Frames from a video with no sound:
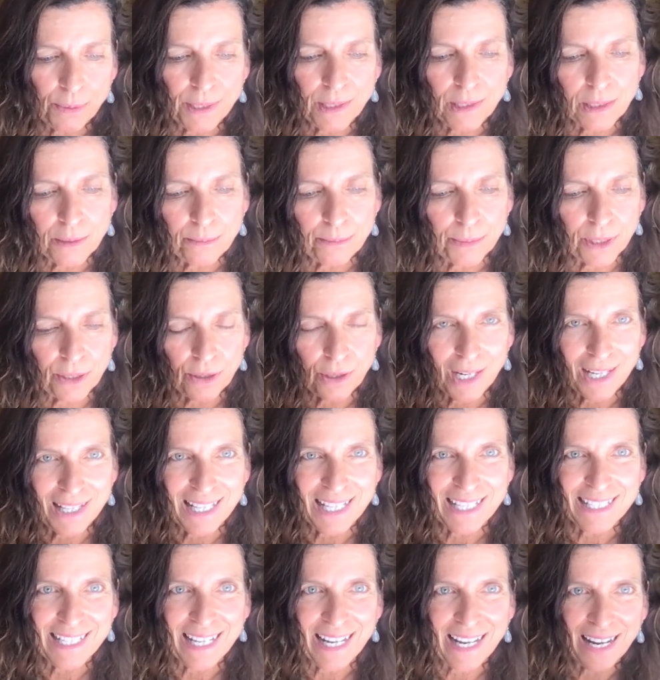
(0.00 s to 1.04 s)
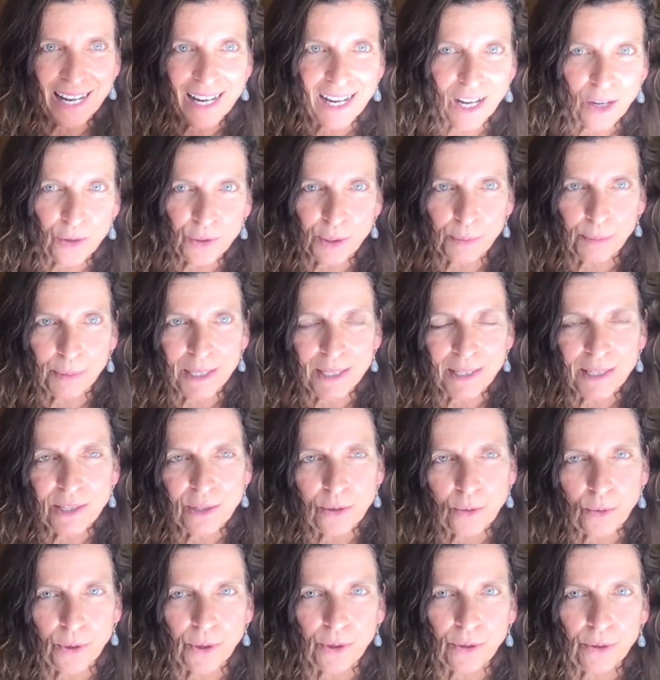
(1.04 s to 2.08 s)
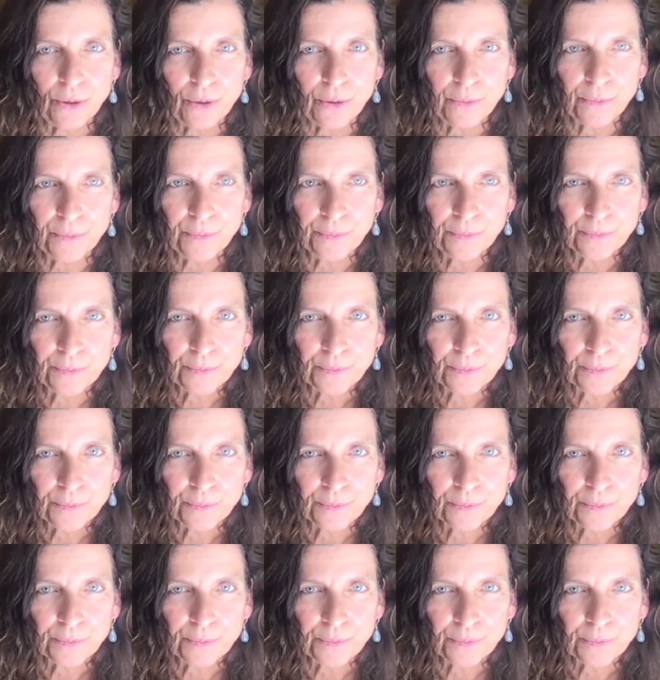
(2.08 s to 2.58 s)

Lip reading: the peanut butter and they take out the peanut oil